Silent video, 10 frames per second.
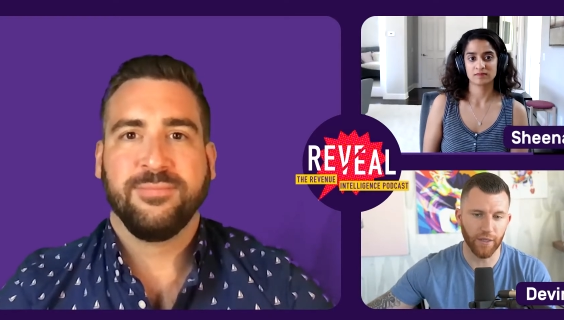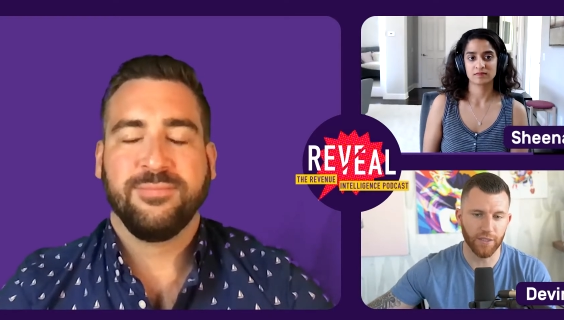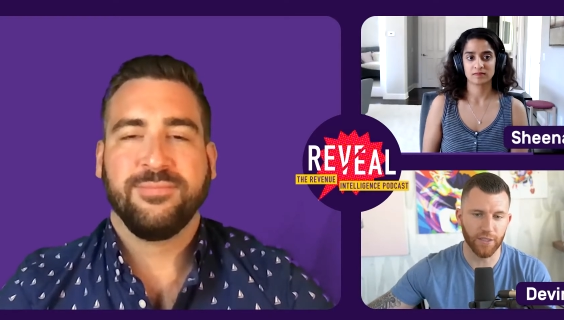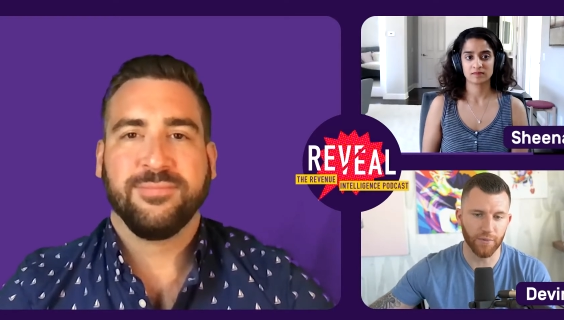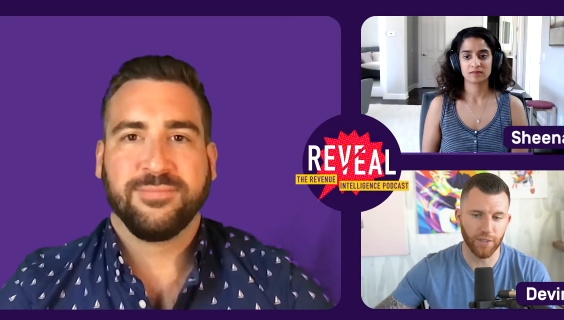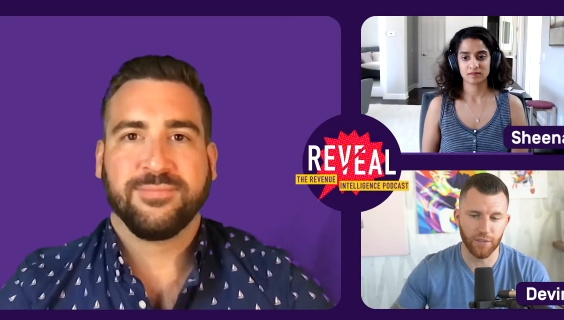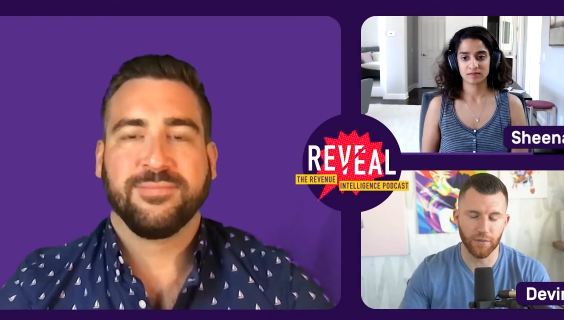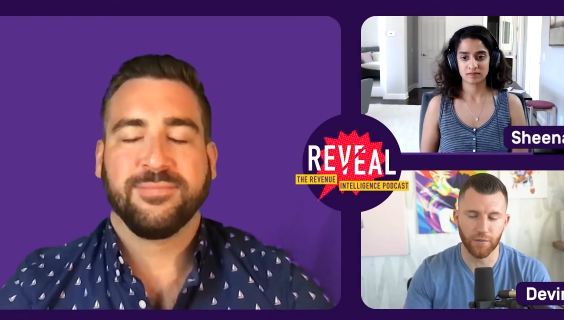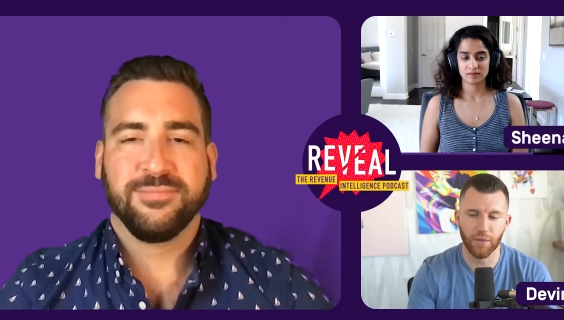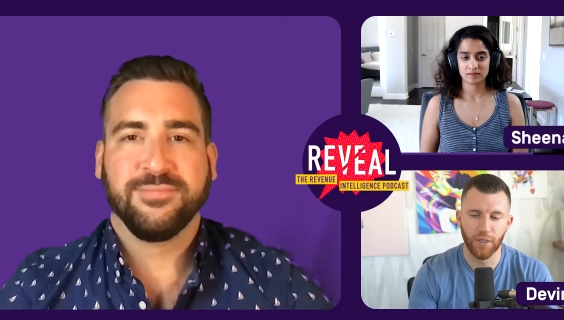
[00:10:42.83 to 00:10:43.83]
Speaker 1: And something
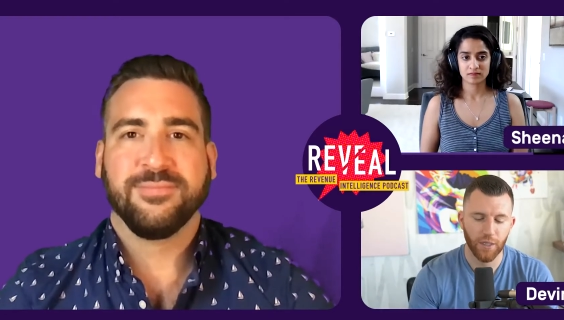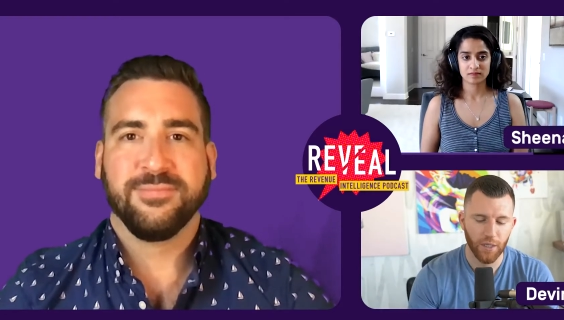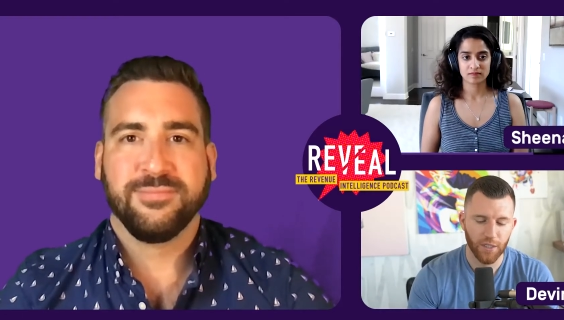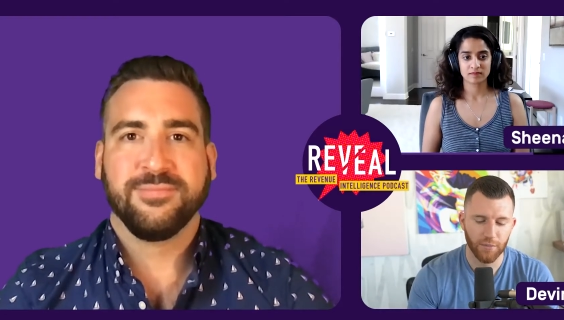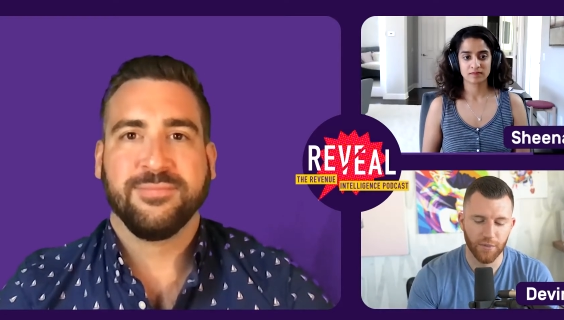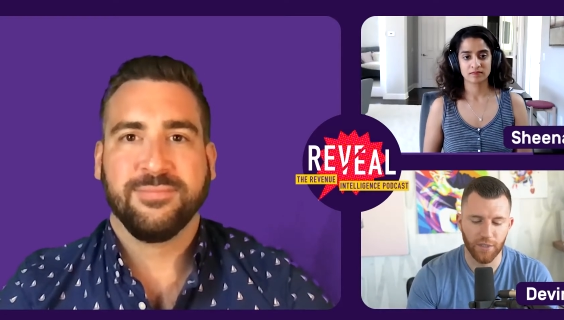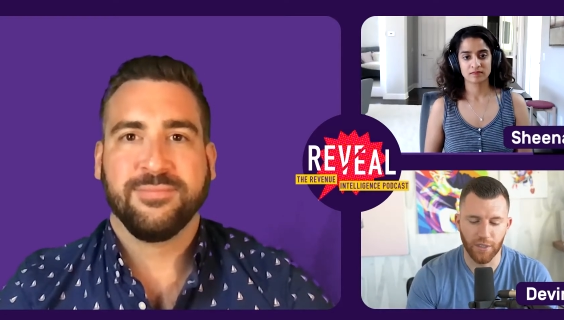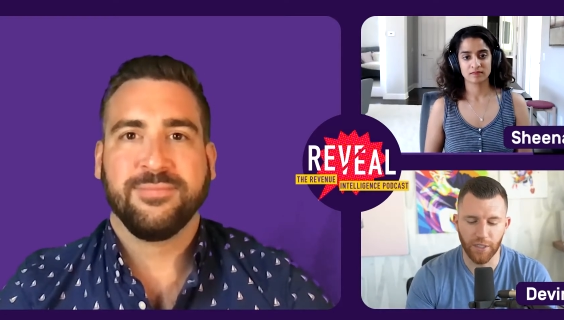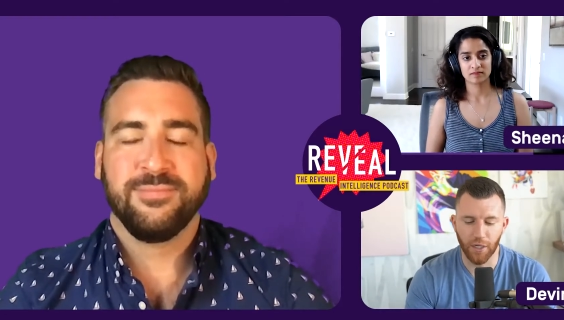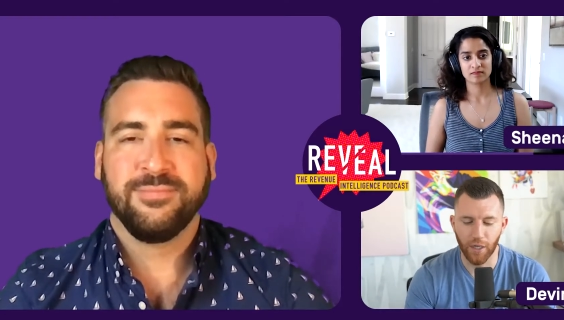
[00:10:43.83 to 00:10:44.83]
to something to
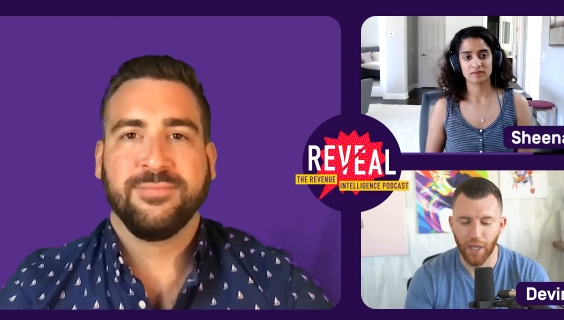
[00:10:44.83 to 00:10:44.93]
lean on.